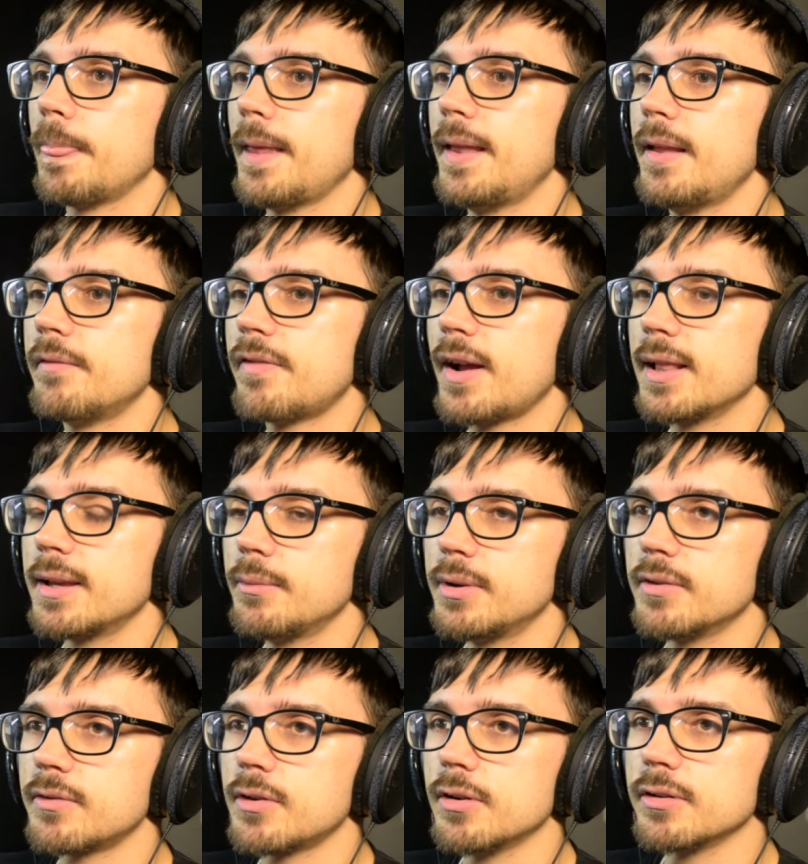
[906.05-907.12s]
And then finally, we
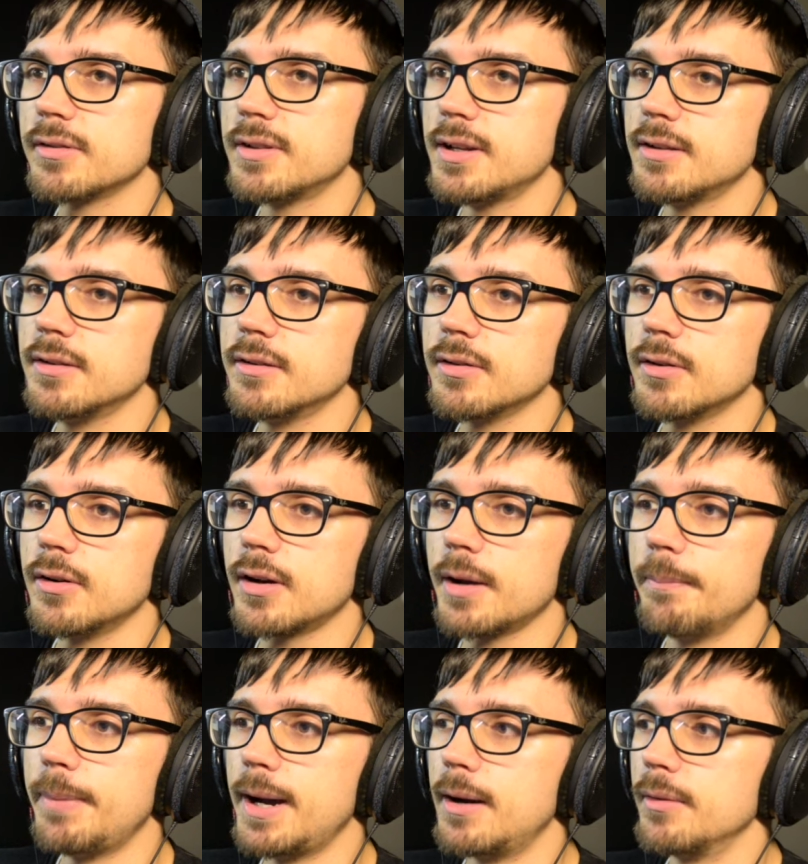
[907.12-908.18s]
of course need to talk
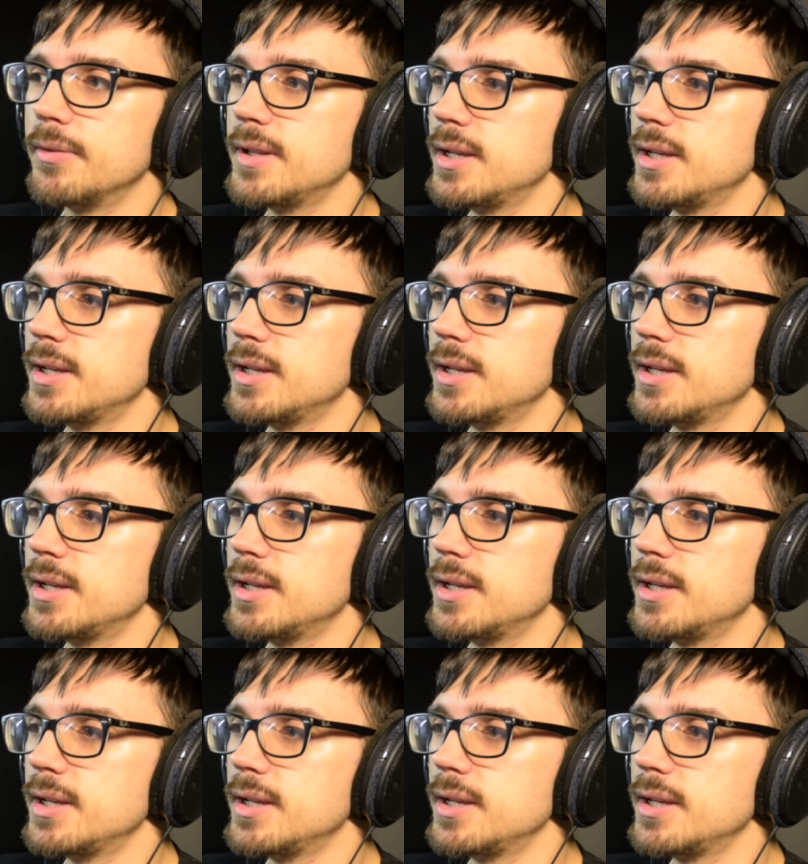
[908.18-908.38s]
about